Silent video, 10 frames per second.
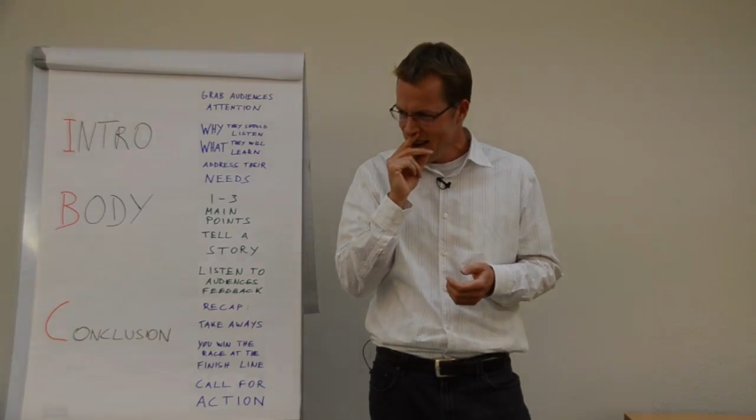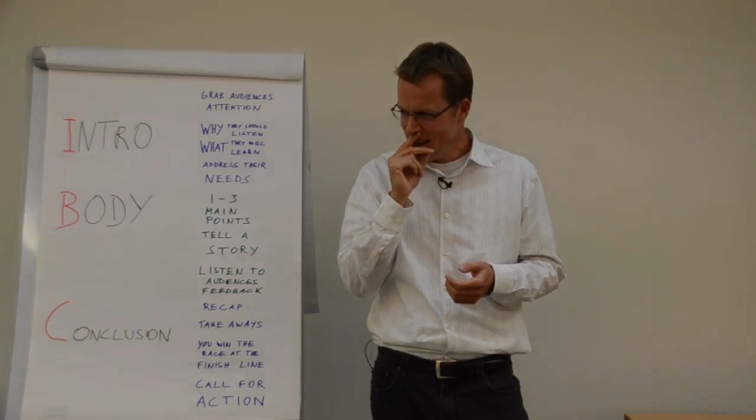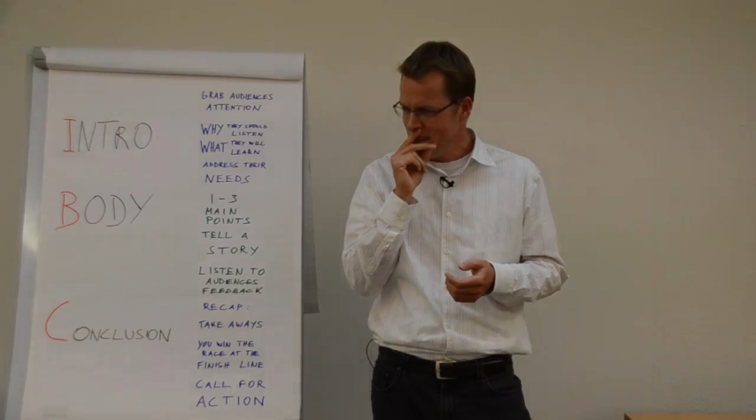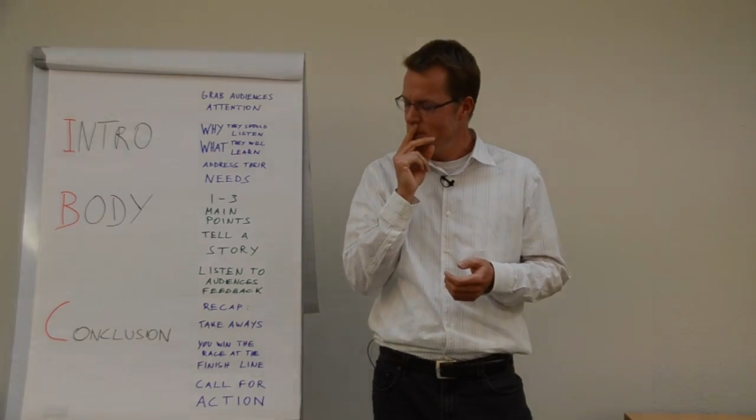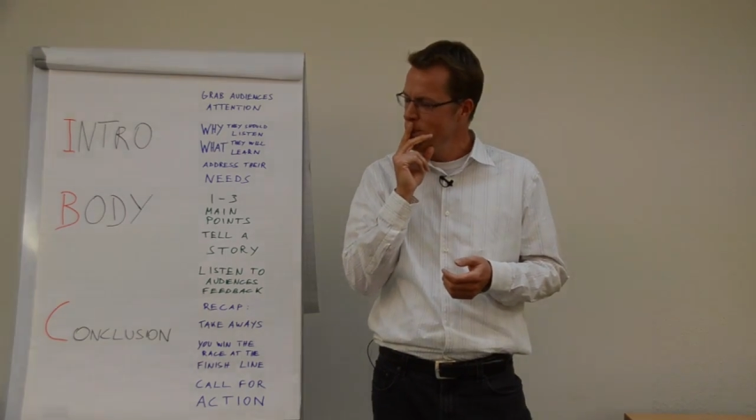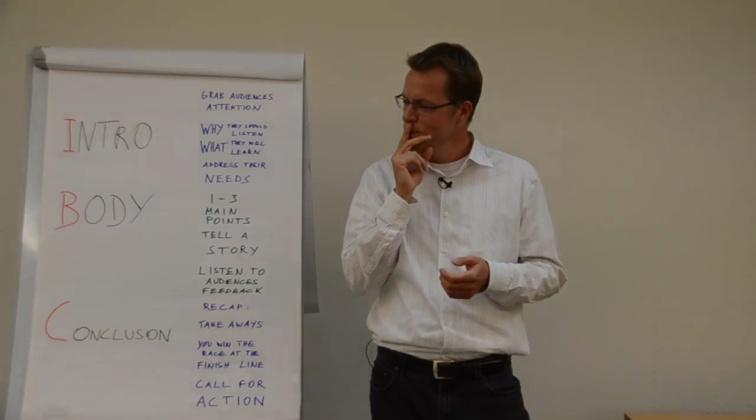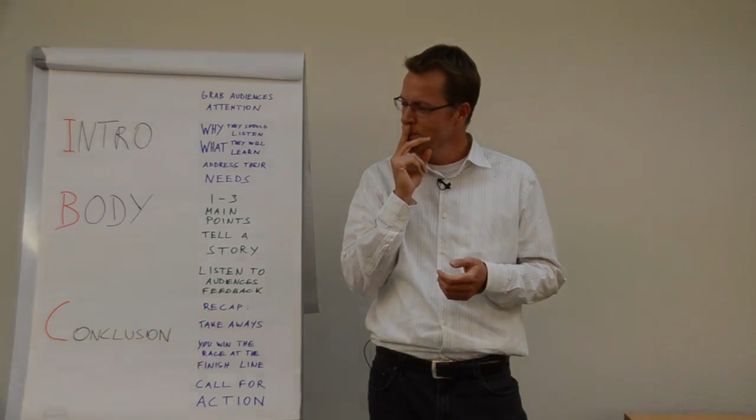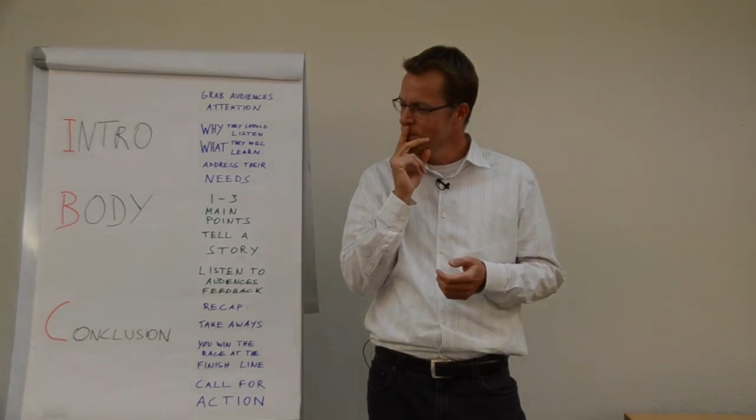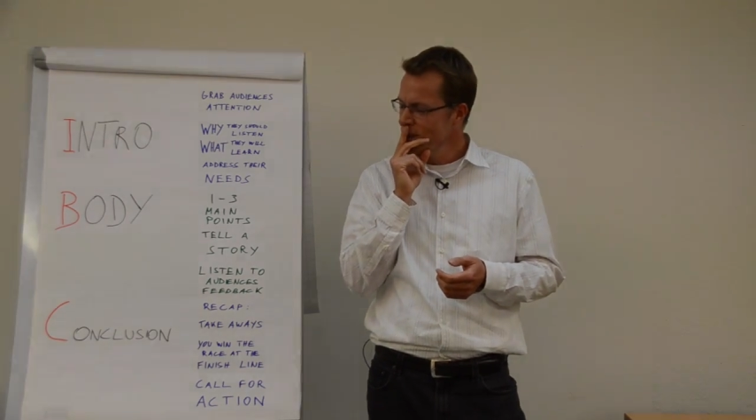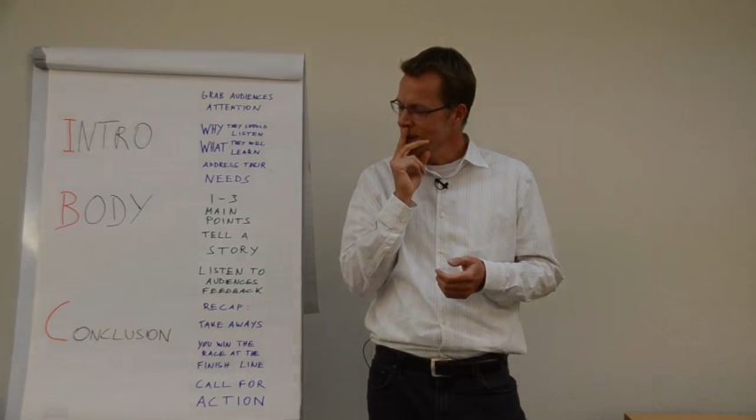
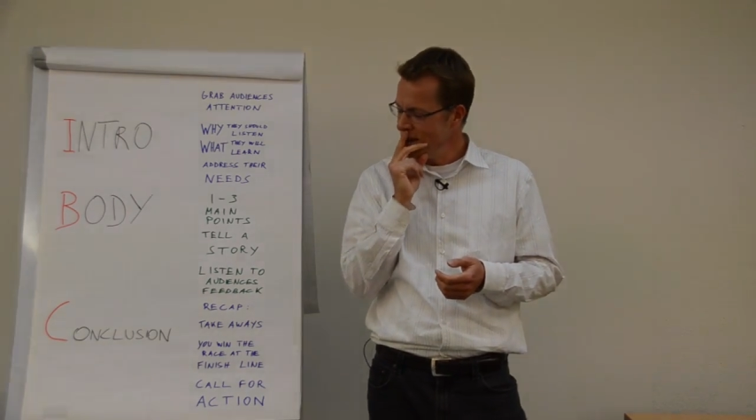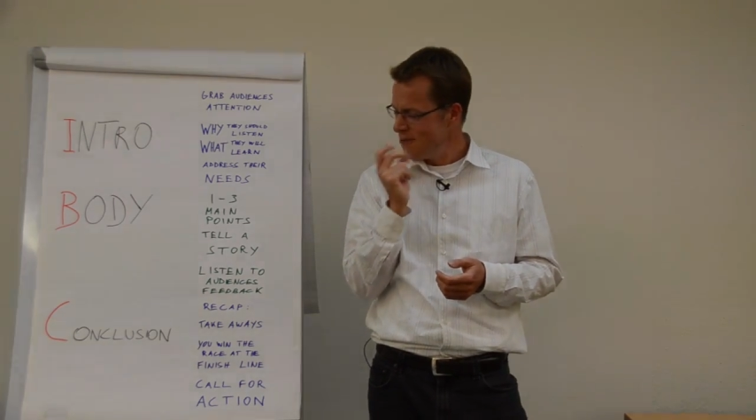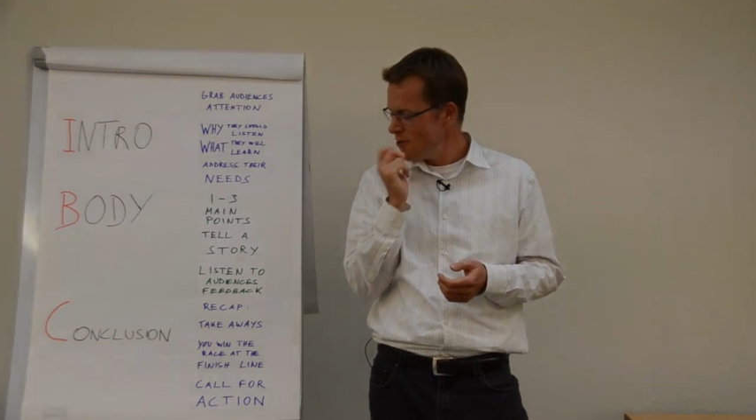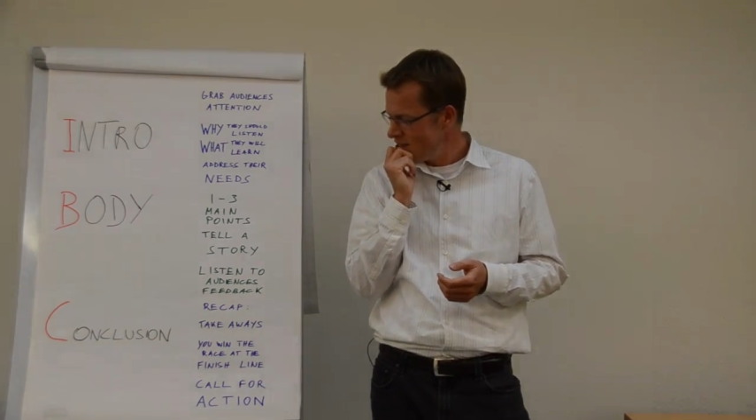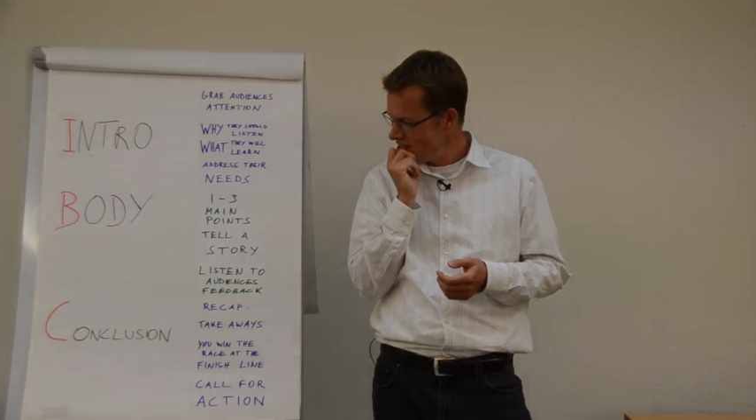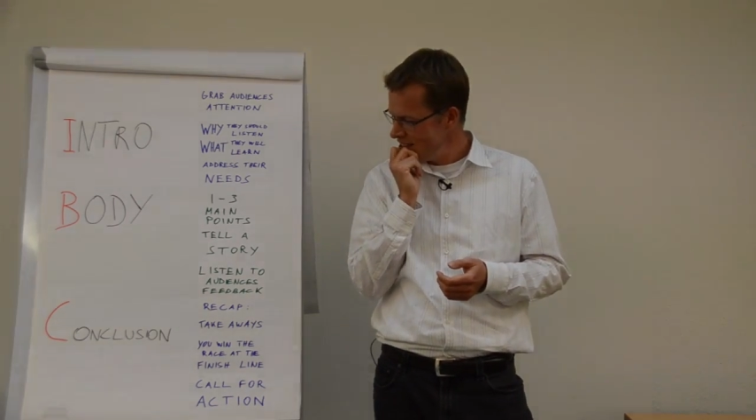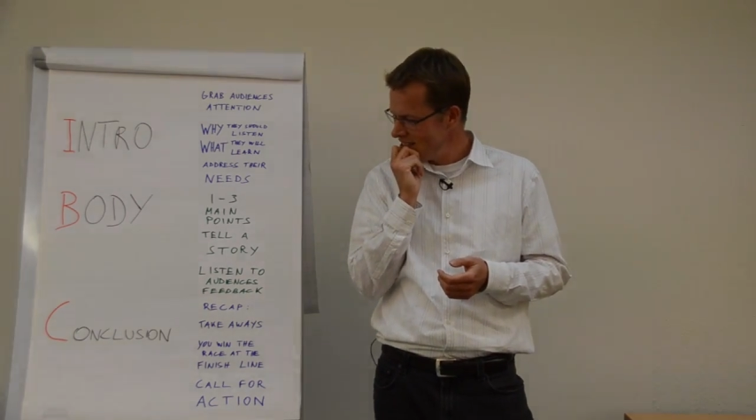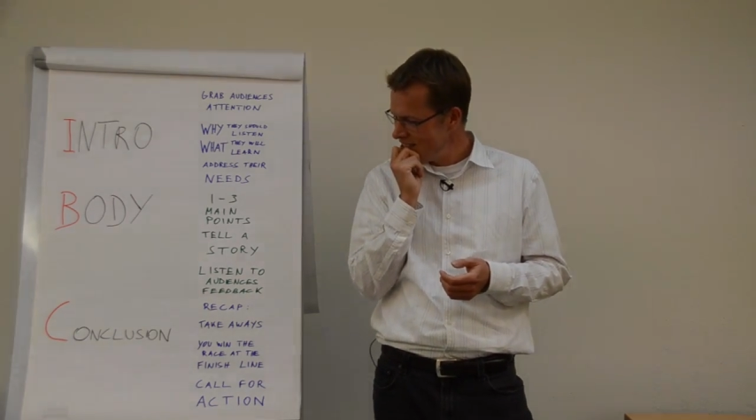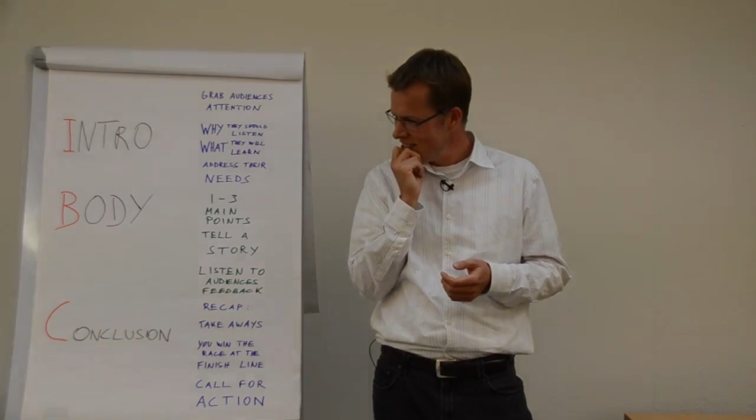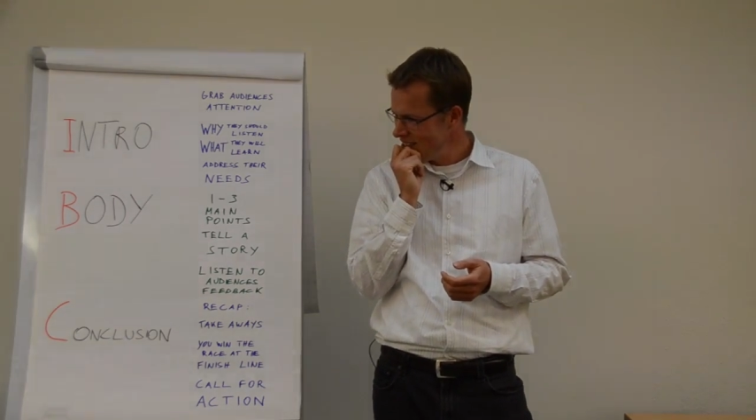What is it else
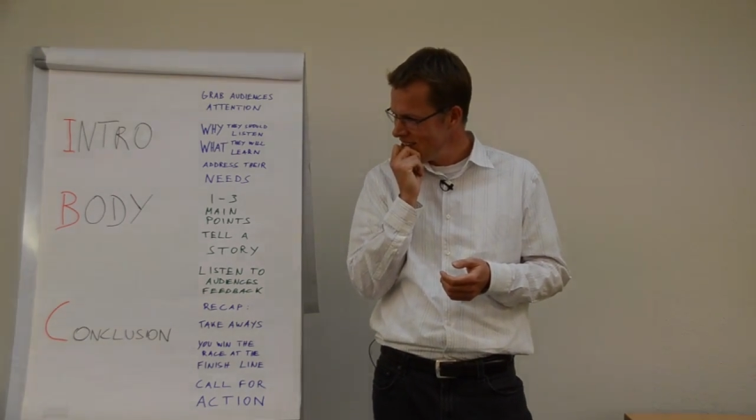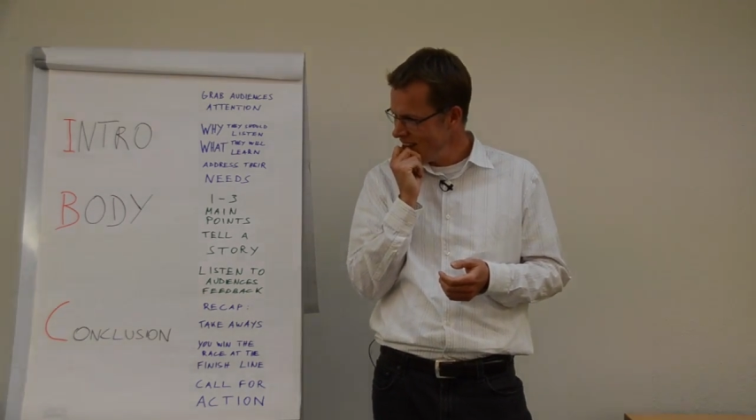here?